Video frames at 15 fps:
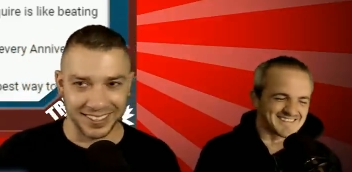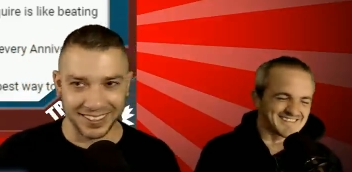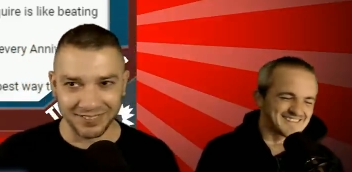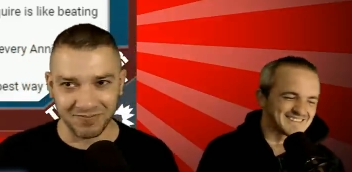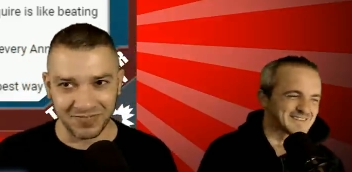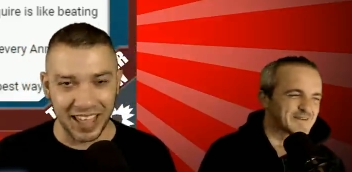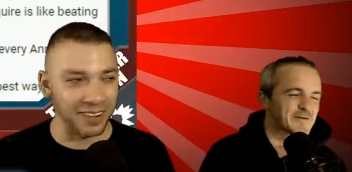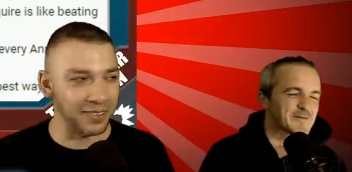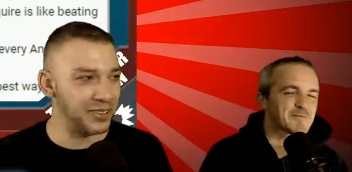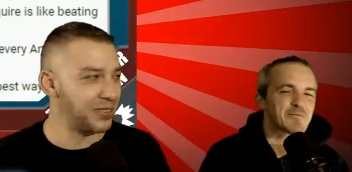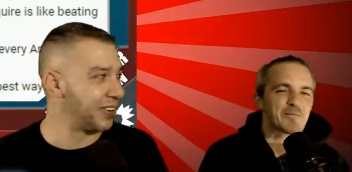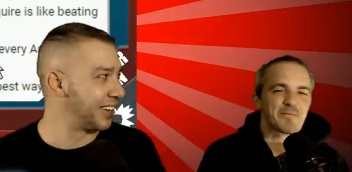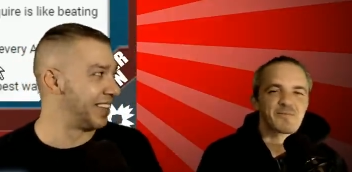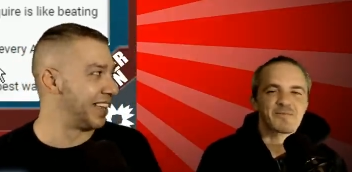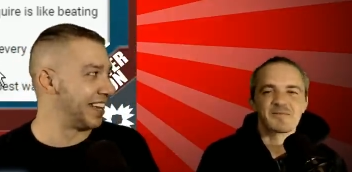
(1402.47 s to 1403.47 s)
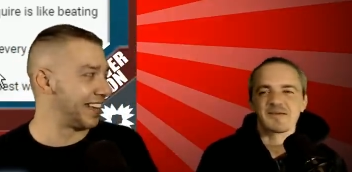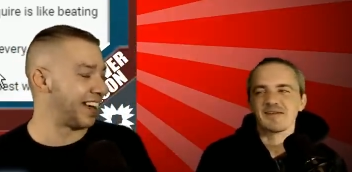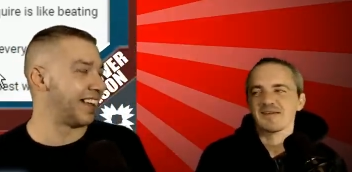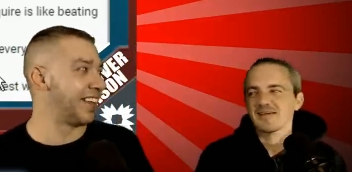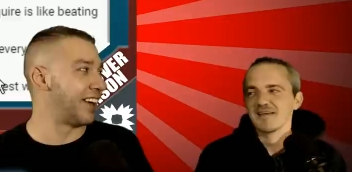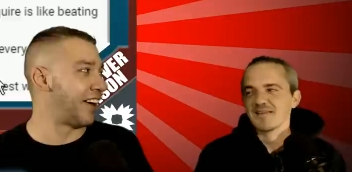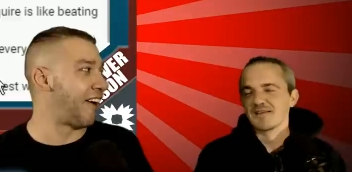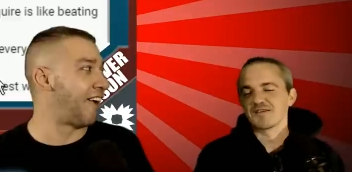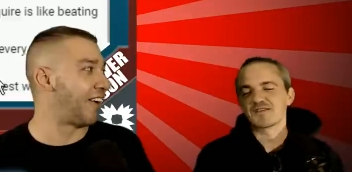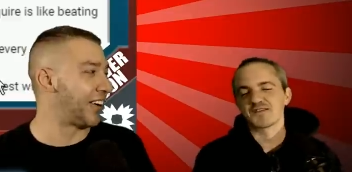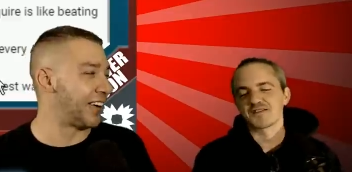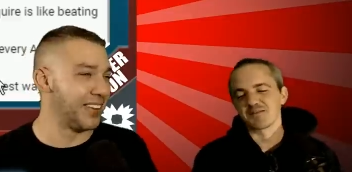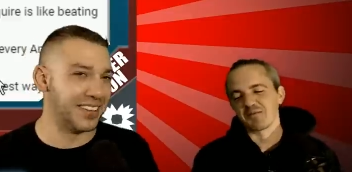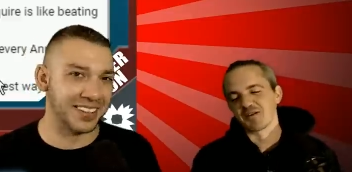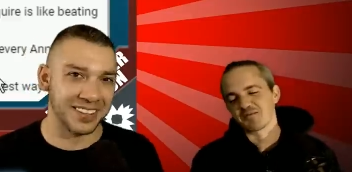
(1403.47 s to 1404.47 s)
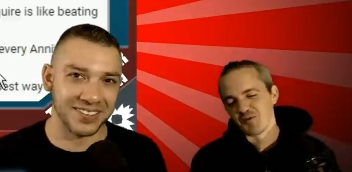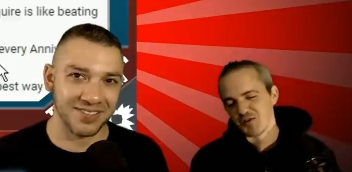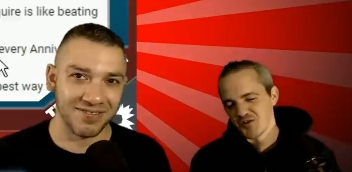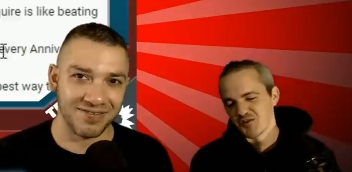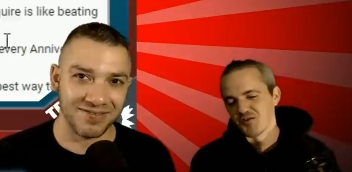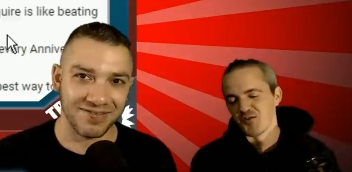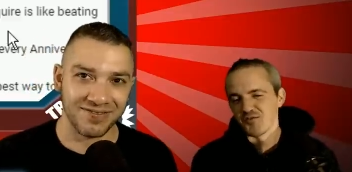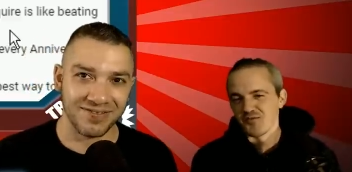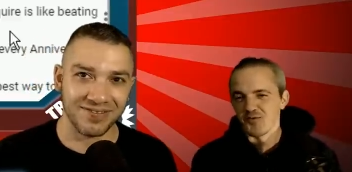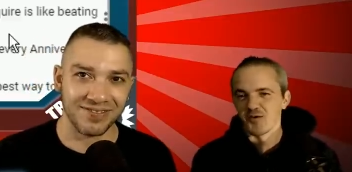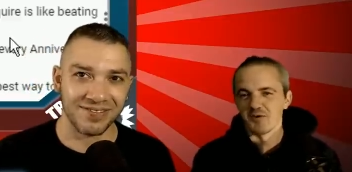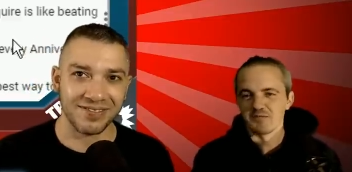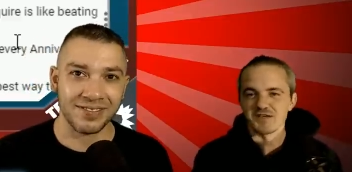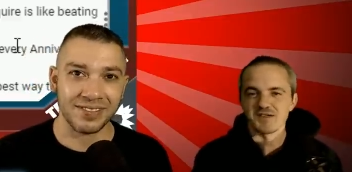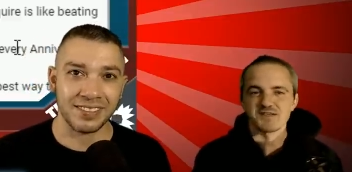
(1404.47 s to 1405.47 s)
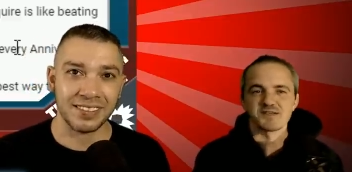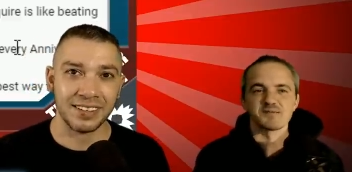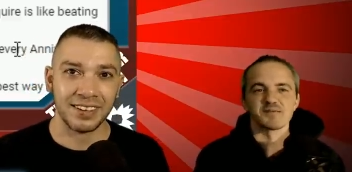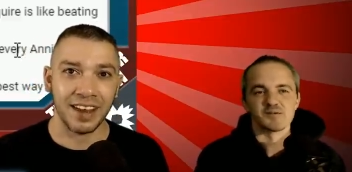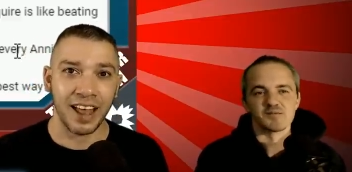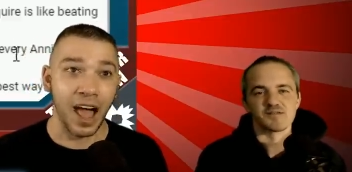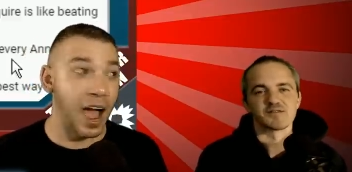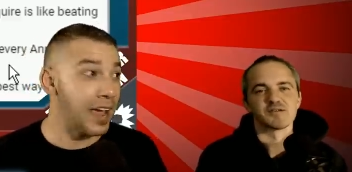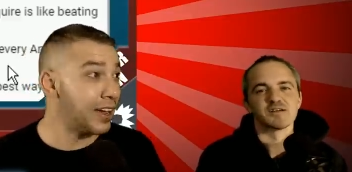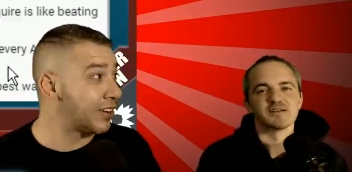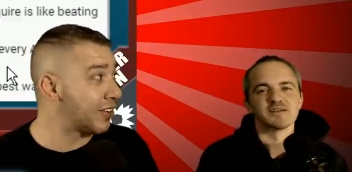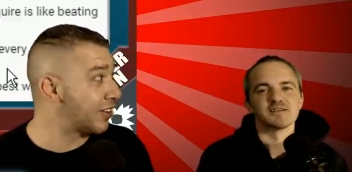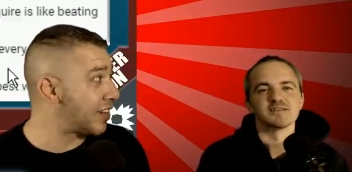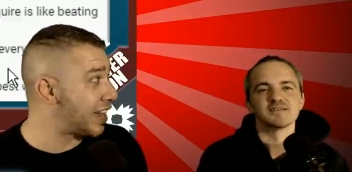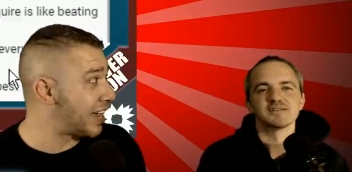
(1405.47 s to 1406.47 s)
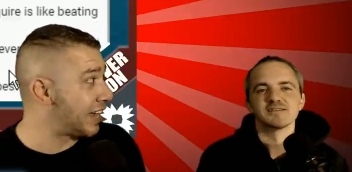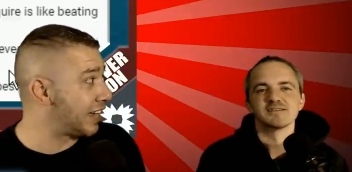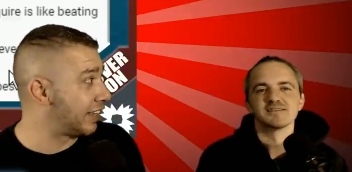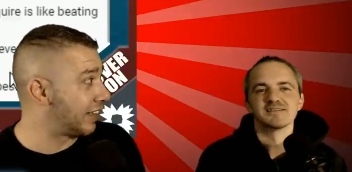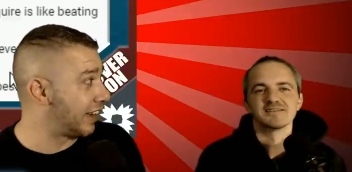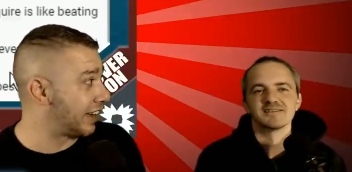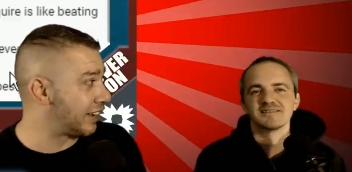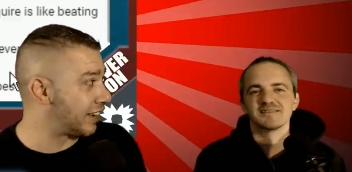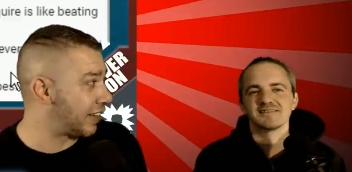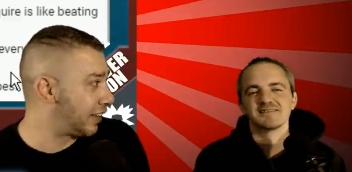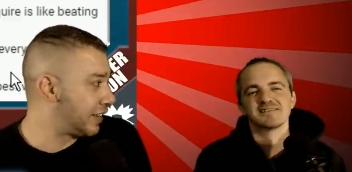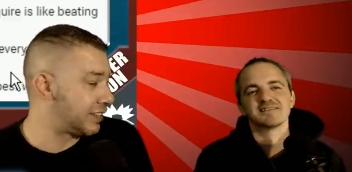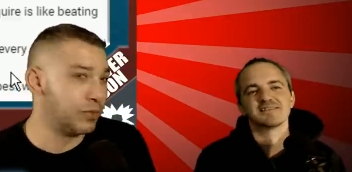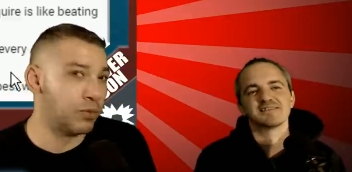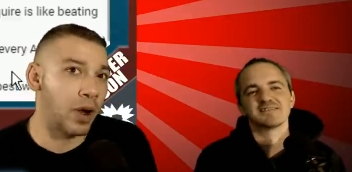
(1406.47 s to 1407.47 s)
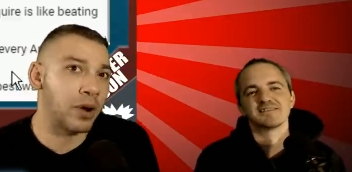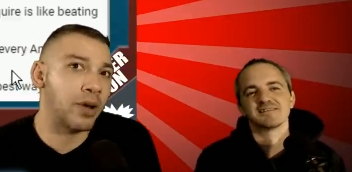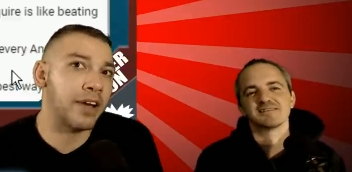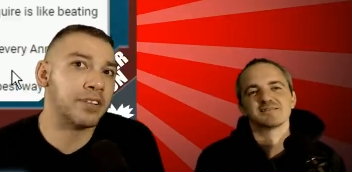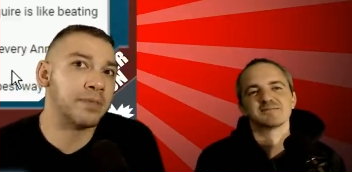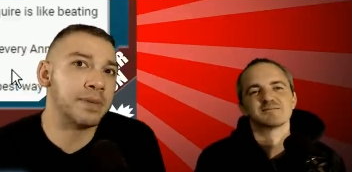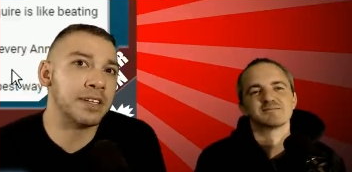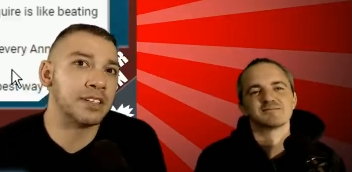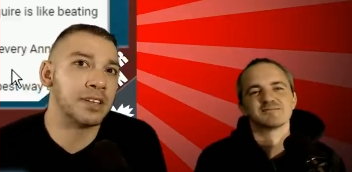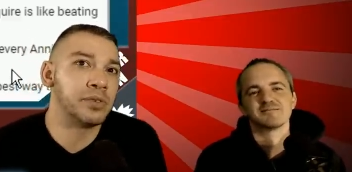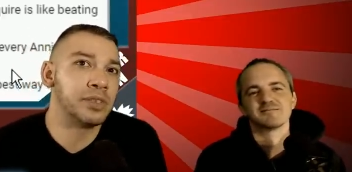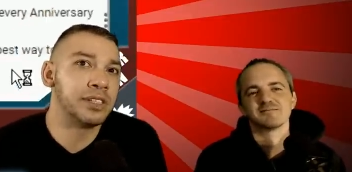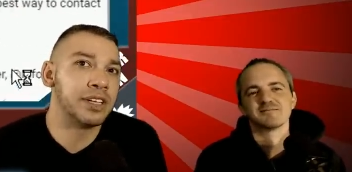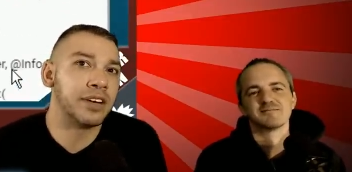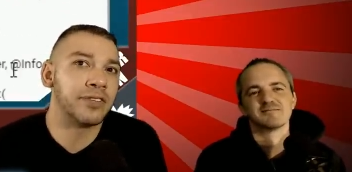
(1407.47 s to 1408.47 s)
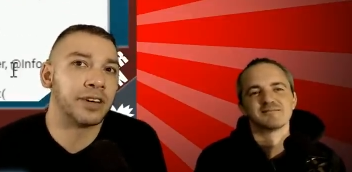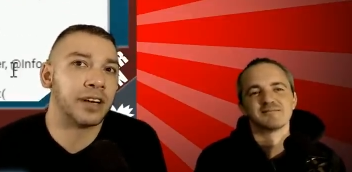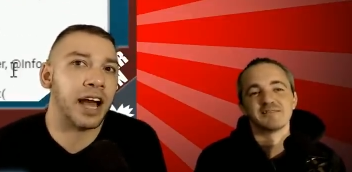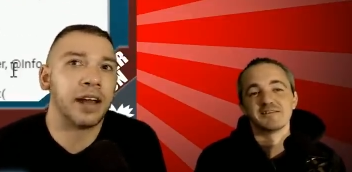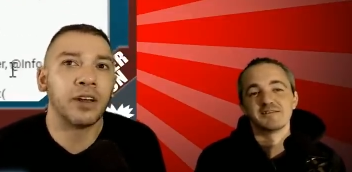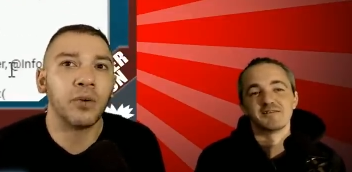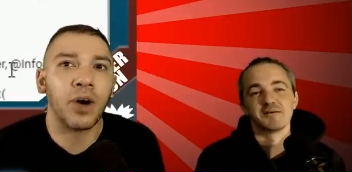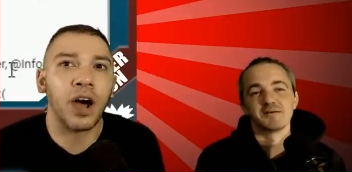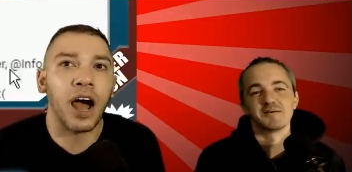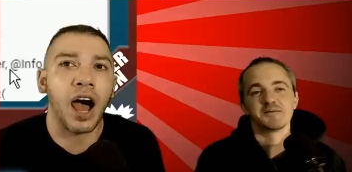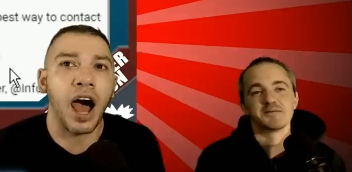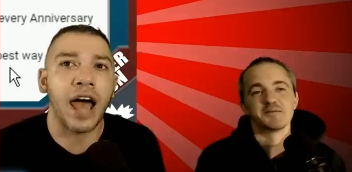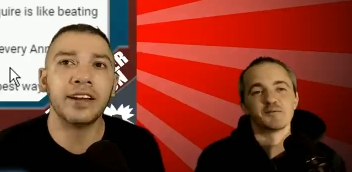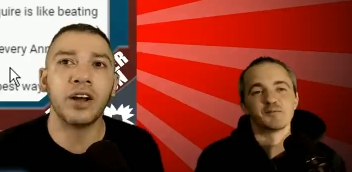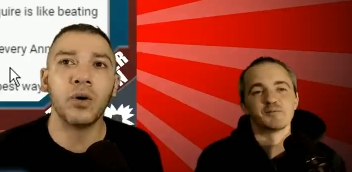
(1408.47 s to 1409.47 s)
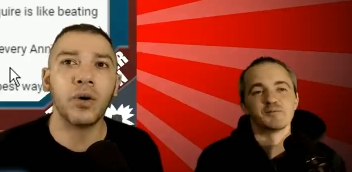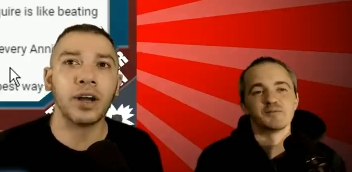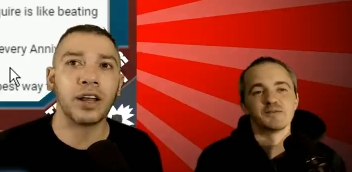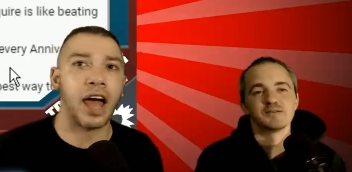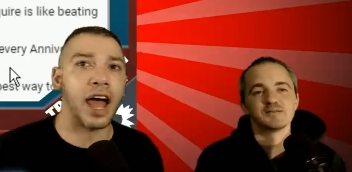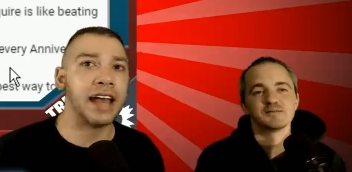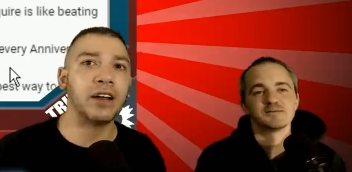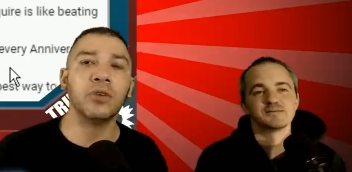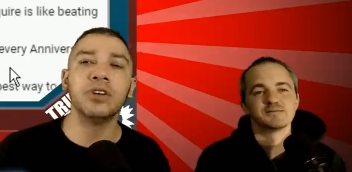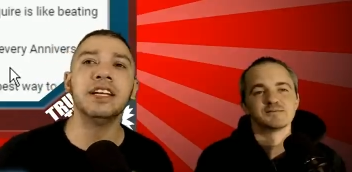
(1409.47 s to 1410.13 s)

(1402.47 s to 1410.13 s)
Speaker 1: that was one of like the hard... this isn't
Speaker 2: much more true to form, Jason Bermas. I
Speaker 1: agree. Like, listen, why do I have to be someone different? You I don't. don't. I don't want to. I don't need